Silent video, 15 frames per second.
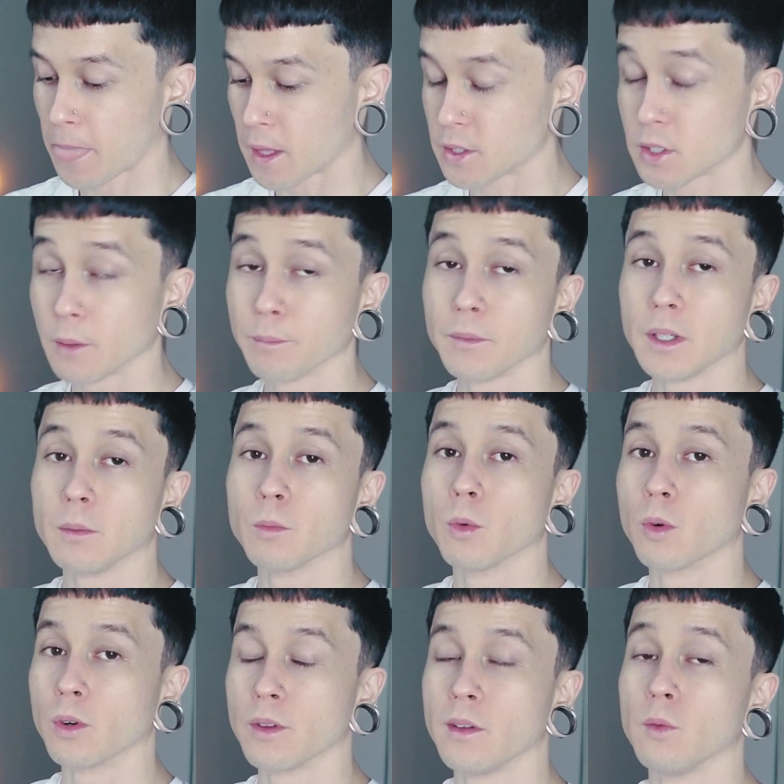something
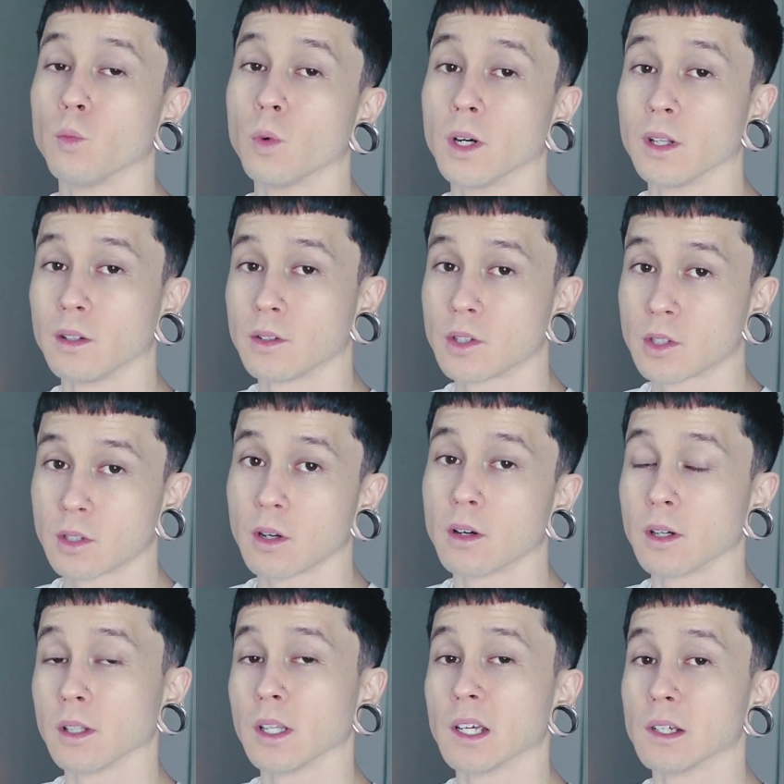more than what it
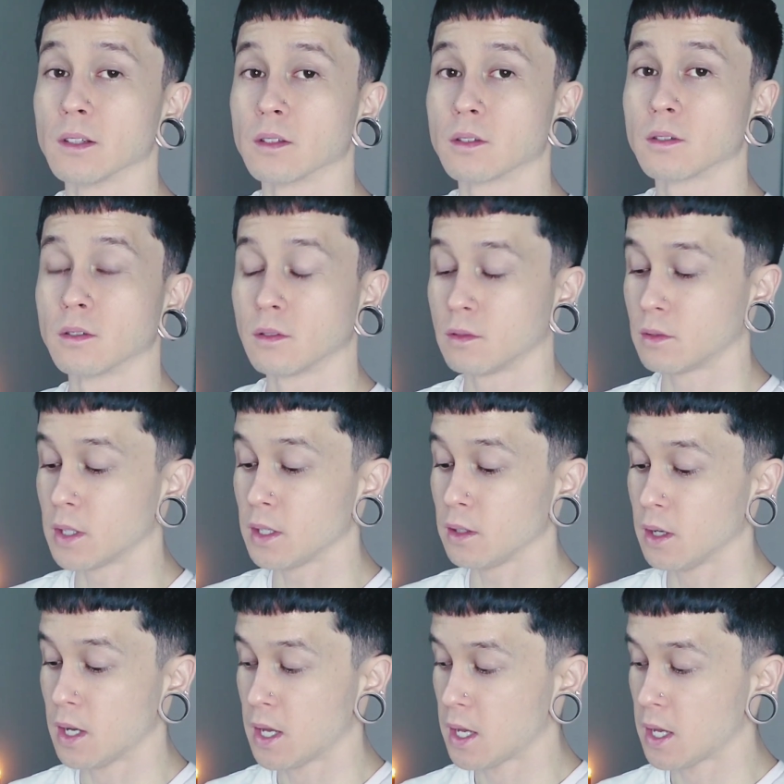started as, right?